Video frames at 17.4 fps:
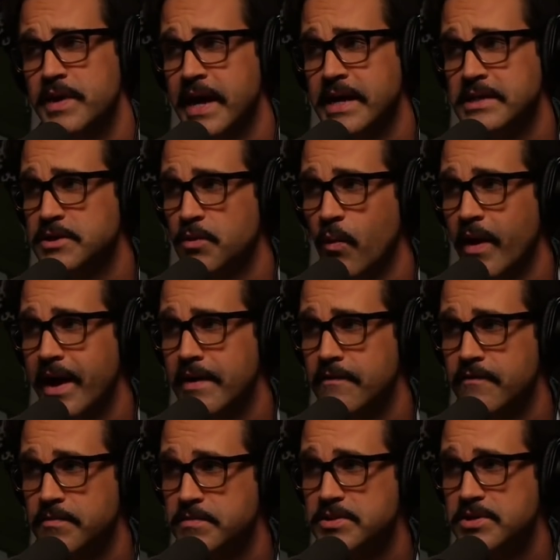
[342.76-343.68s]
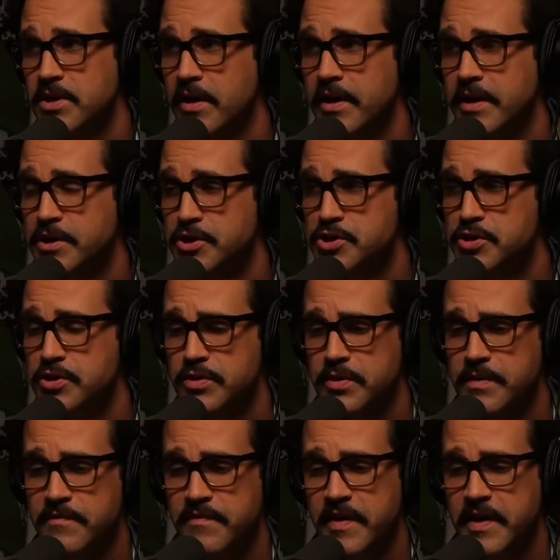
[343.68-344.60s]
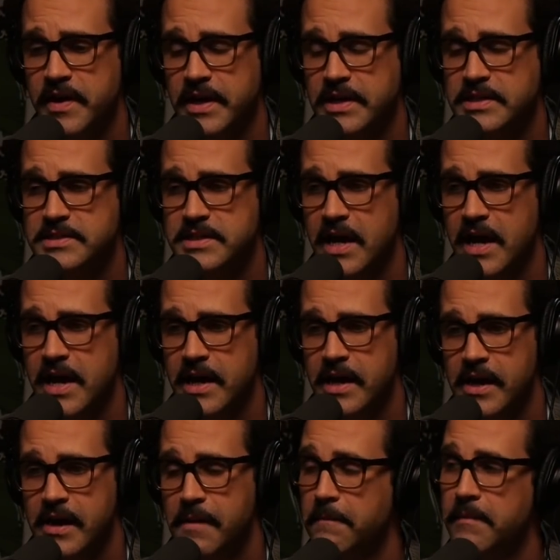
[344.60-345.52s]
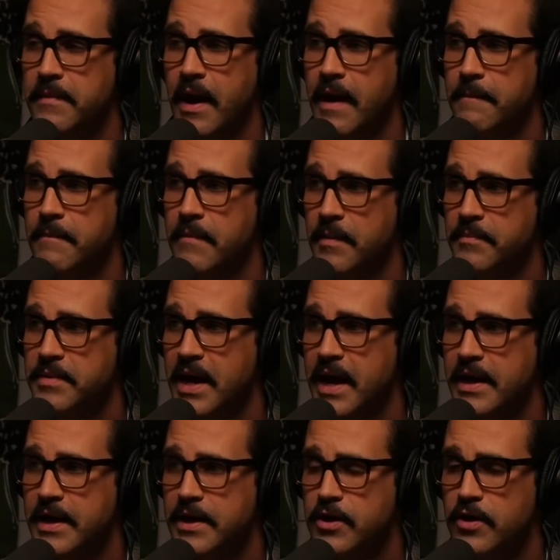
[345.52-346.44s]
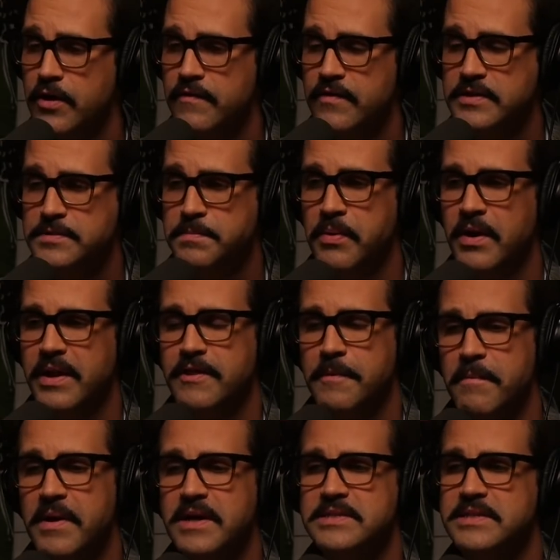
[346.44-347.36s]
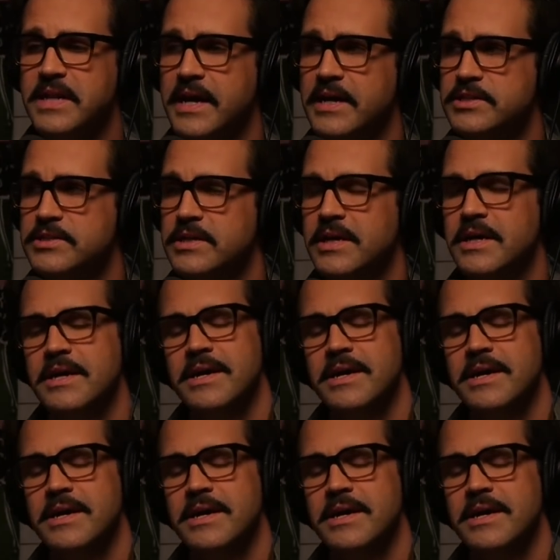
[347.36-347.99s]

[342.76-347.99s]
days away from starting to shoot. I'm very excited. I'm, yeah, I'm, yeah. I'm kind of nervous, but the mustache,